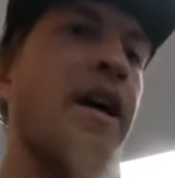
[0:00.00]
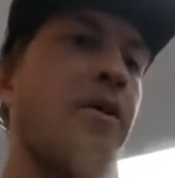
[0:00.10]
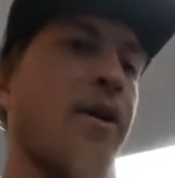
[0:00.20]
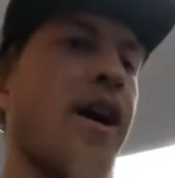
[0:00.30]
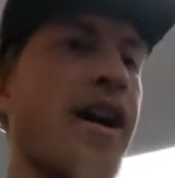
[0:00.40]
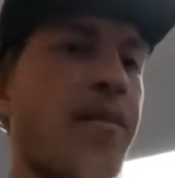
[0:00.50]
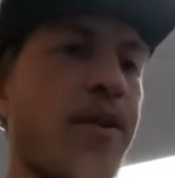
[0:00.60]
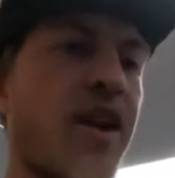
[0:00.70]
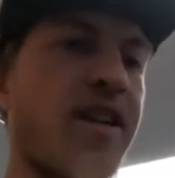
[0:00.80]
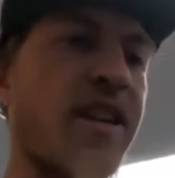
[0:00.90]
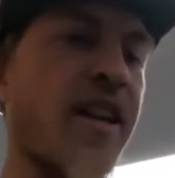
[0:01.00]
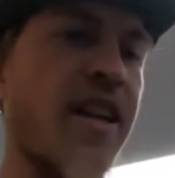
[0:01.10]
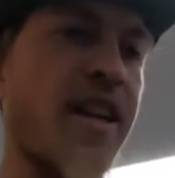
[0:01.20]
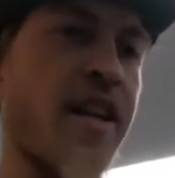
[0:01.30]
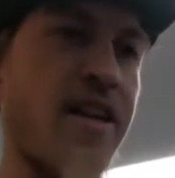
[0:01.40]
We got it plugged
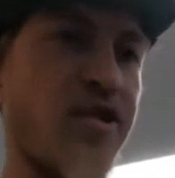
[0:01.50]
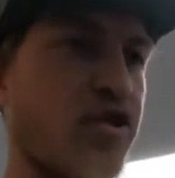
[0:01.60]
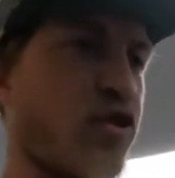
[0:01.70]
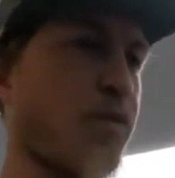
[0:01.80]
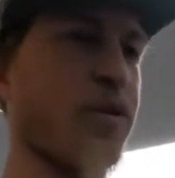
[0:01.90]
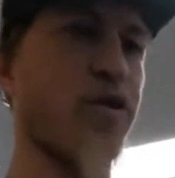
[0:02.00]
in, super